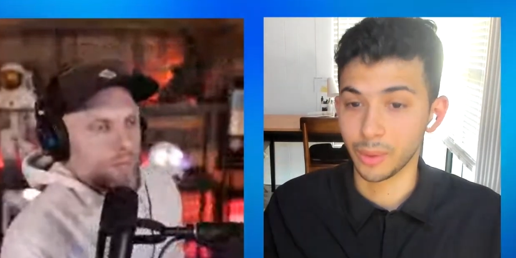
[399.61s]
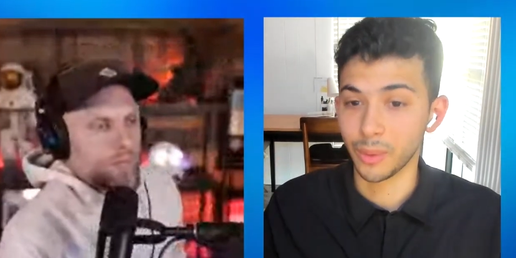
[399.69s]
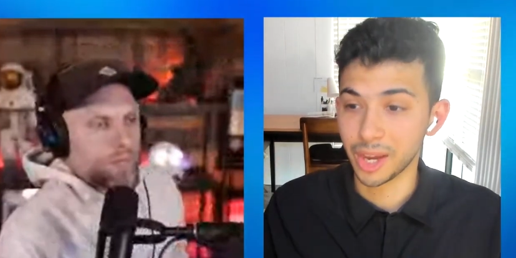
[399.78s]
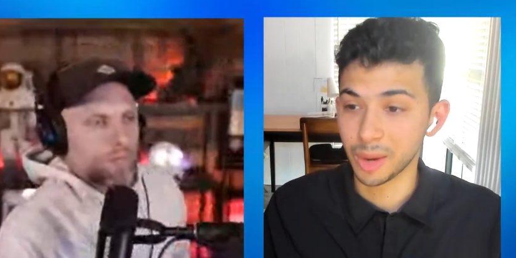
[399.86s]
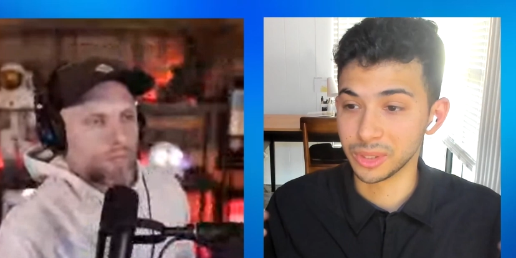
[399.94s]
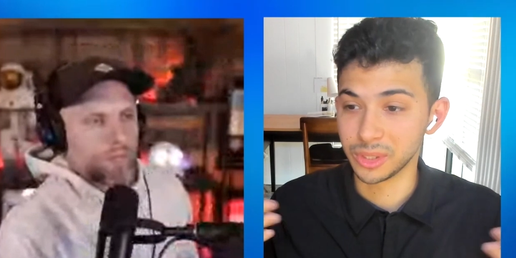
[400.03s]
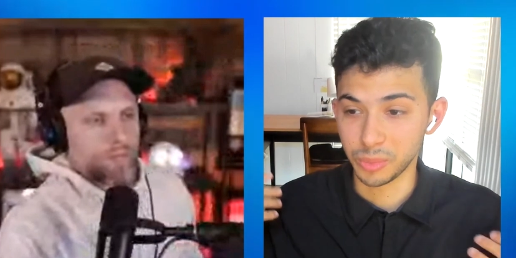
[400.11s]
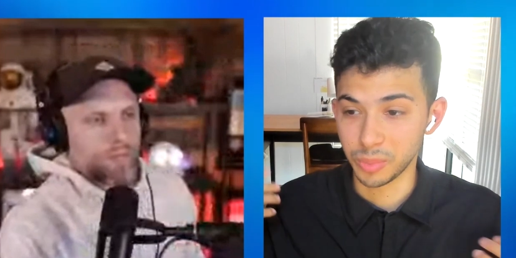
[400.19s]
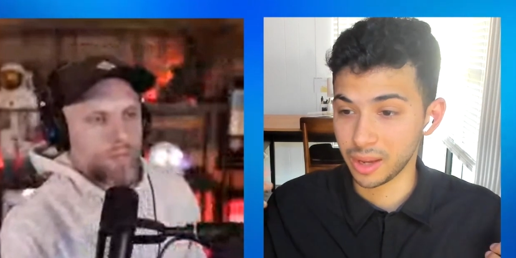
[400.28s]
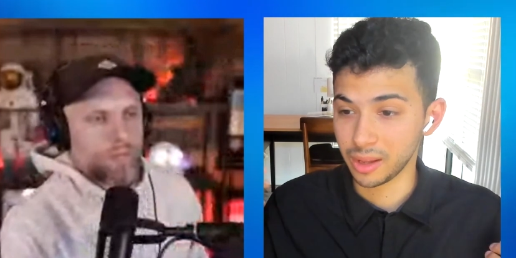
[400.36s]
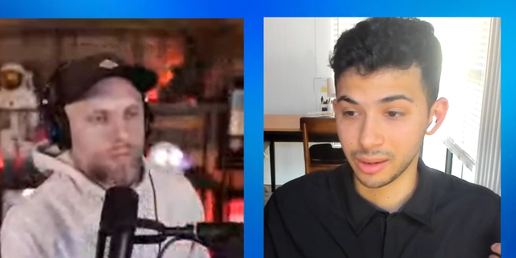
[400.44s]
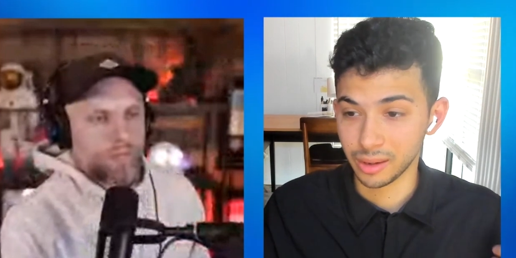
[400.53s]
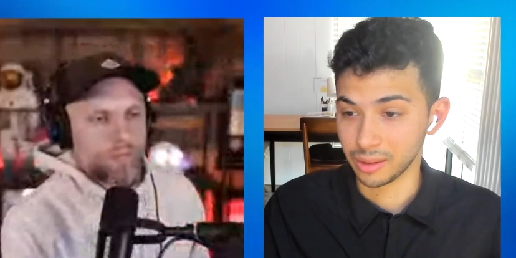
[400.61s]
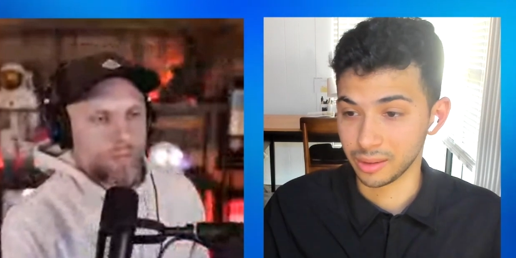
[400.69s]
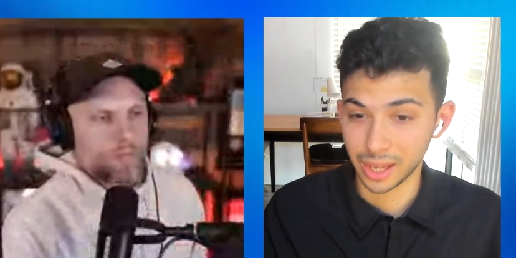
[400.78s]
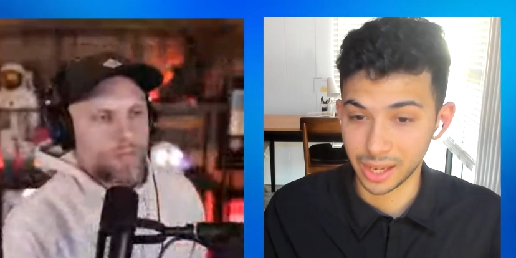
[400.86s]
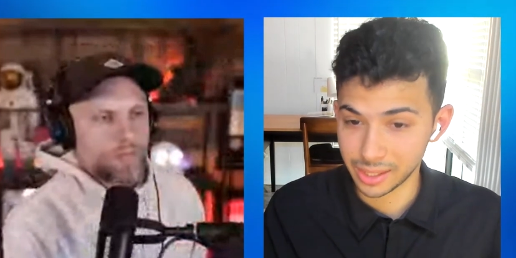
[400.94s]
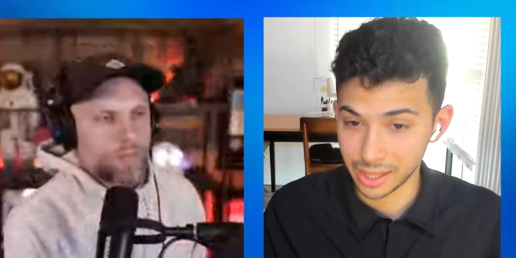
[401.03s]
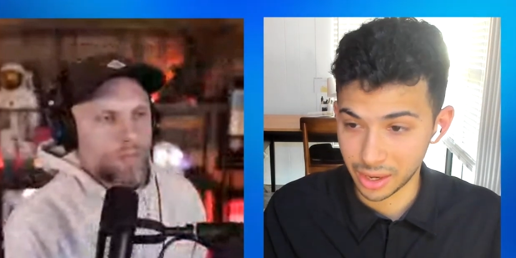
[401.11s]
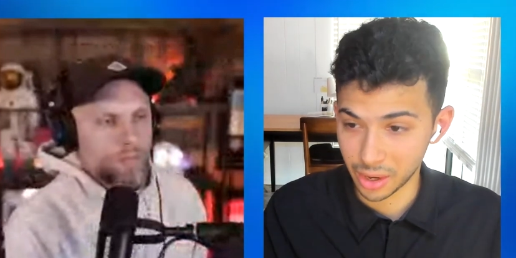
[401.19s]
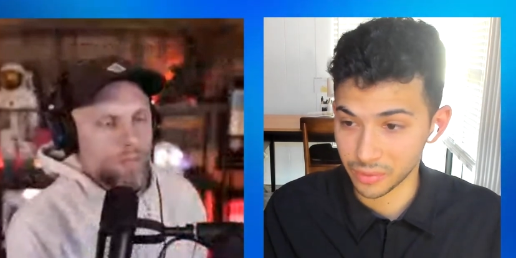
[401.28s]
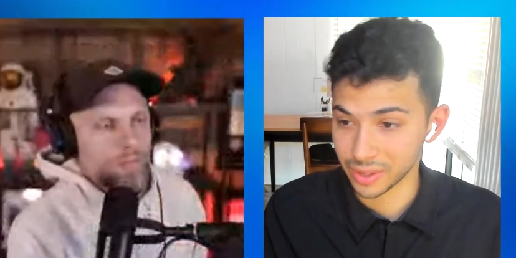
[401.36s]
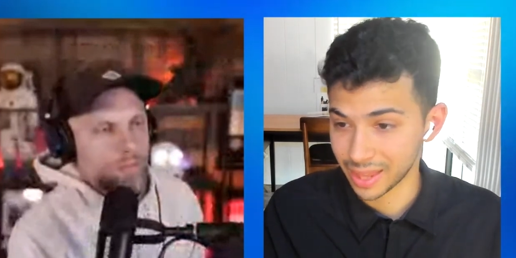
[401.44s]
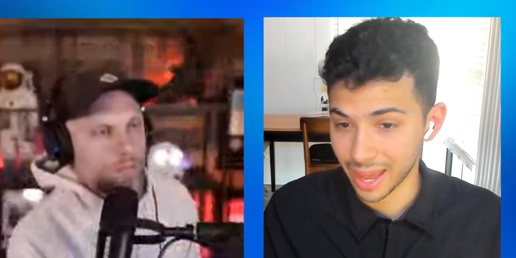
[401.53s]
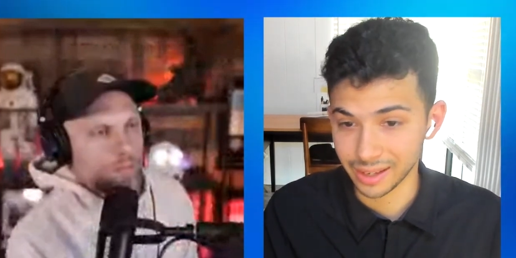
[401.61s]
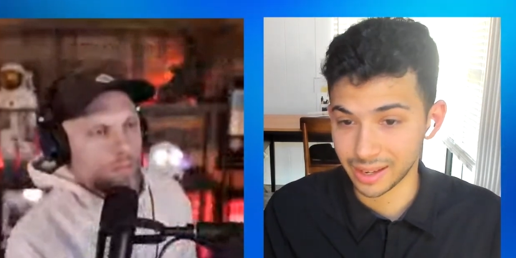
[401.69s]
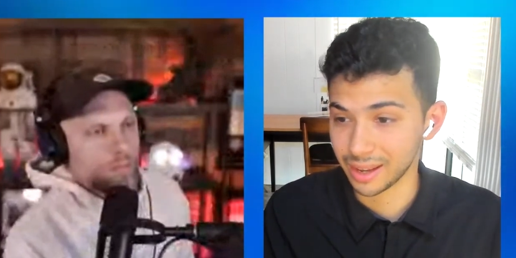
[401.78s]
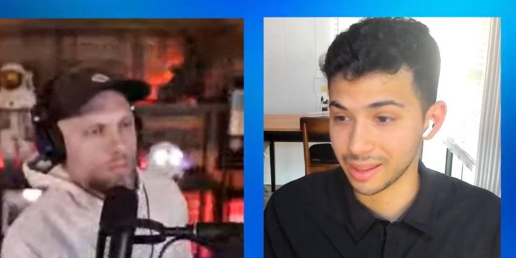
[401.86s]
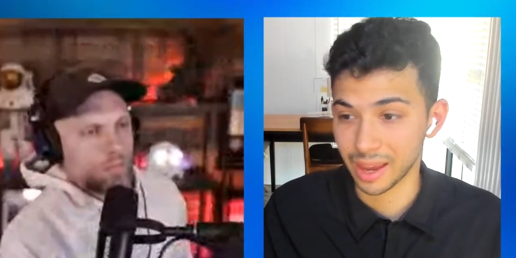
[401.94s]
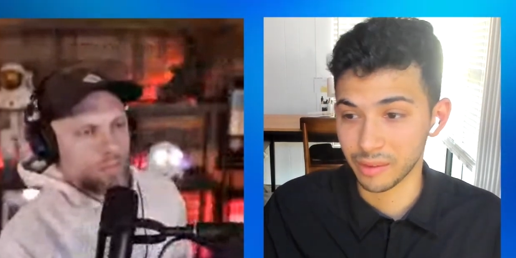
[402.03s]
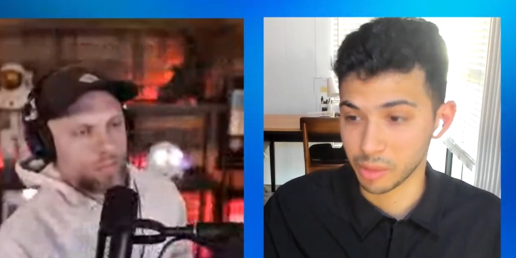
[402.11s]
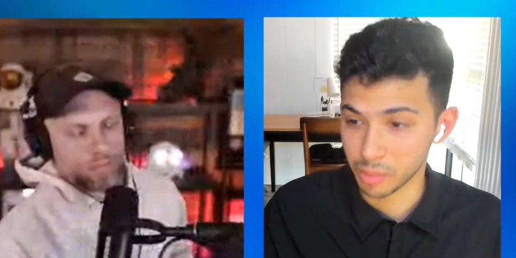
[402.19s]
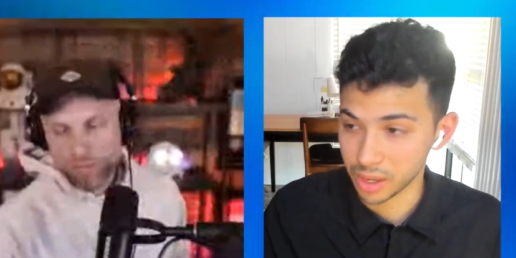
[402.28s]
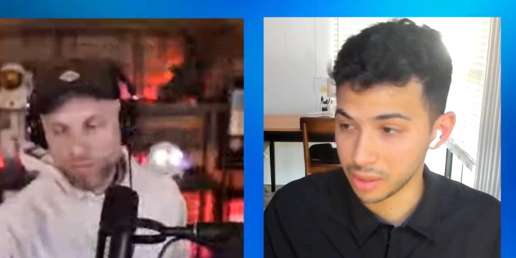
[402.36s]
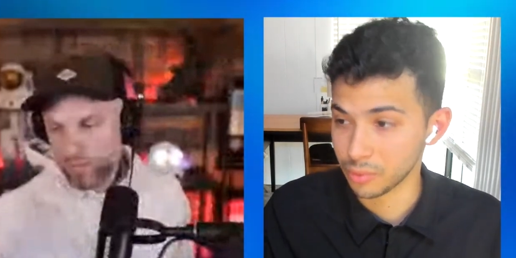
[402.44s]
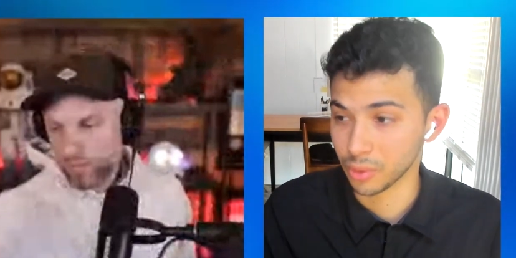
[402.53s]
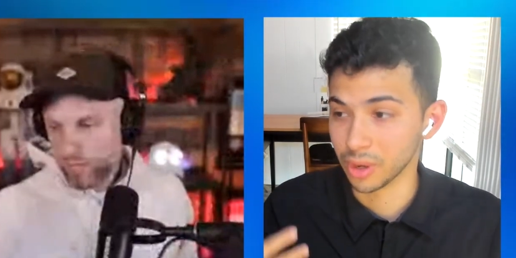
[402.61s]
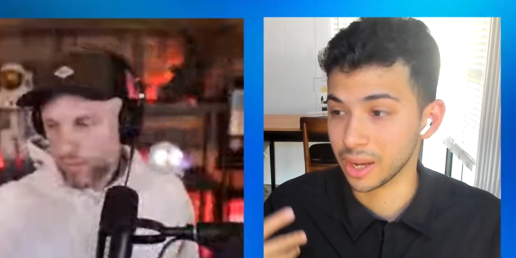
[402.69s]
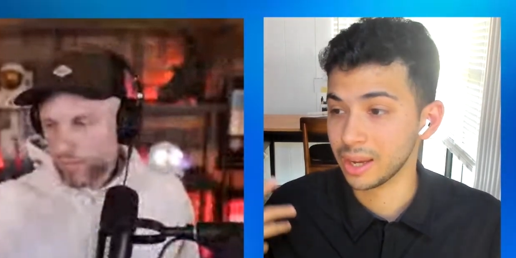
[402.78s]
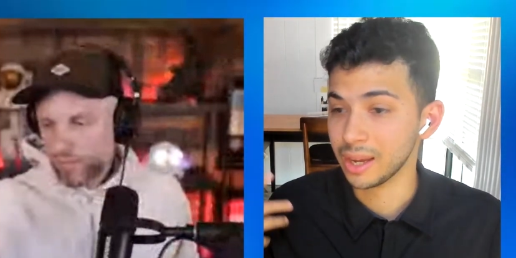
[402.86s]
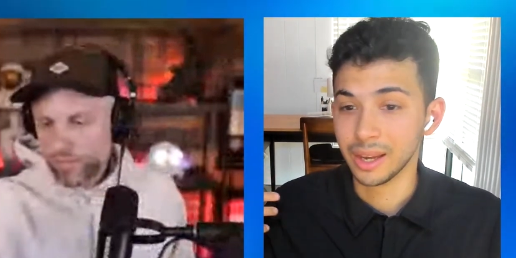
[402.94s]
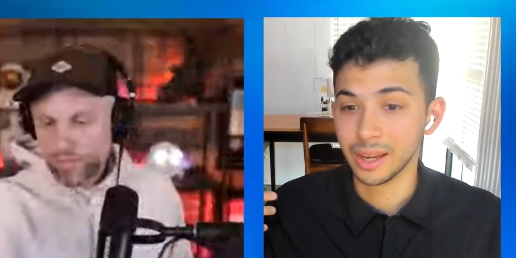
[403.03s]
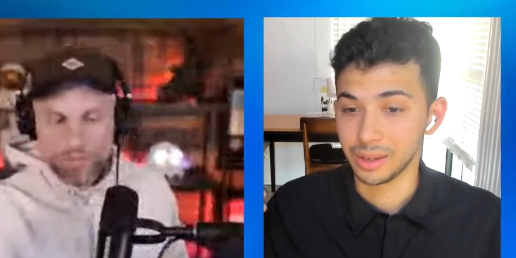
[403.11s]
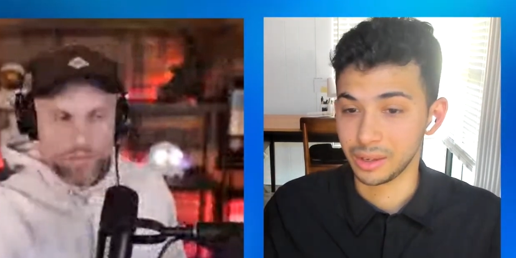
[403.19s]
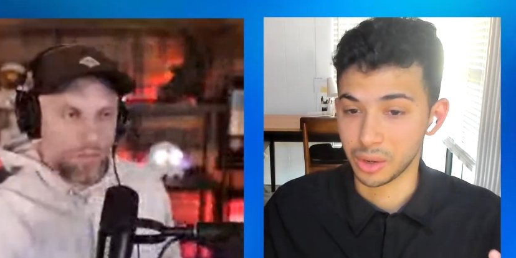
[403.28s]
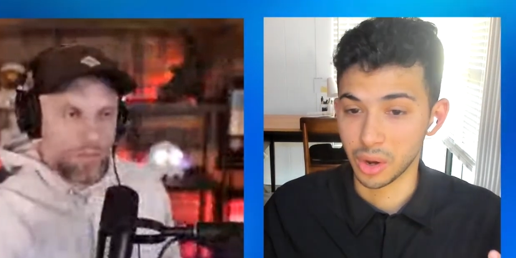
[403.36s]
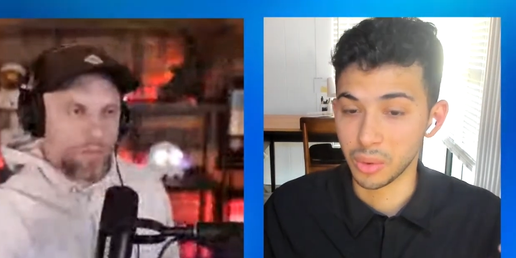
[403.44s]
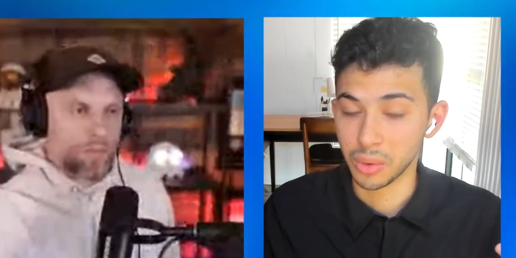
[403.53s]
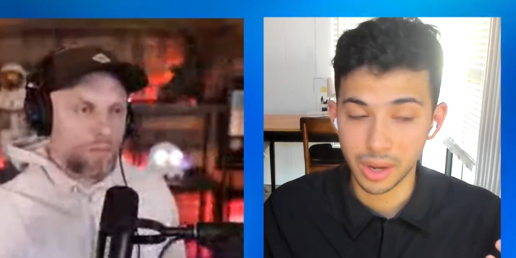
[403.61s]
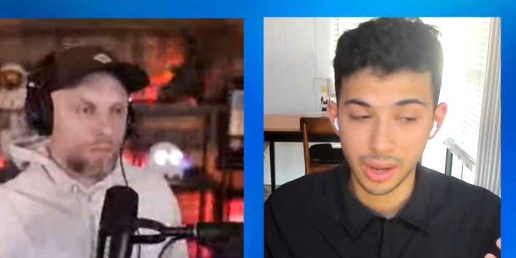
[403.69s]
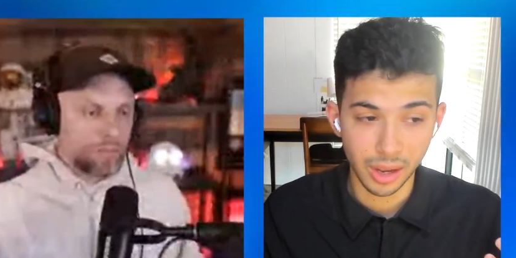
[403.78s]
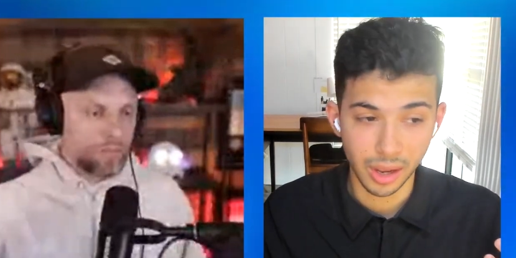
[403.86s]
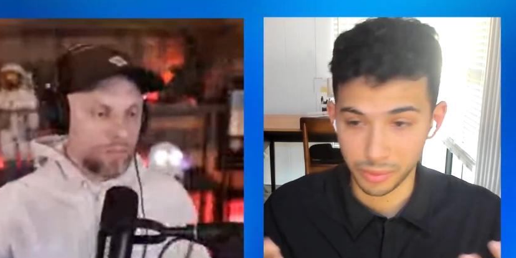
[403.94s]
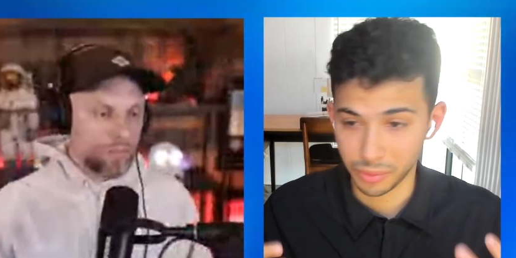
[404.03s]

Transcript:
Speaker 1: They wake up with two pain, they can take care of it that day. They have the money for it, you know uh,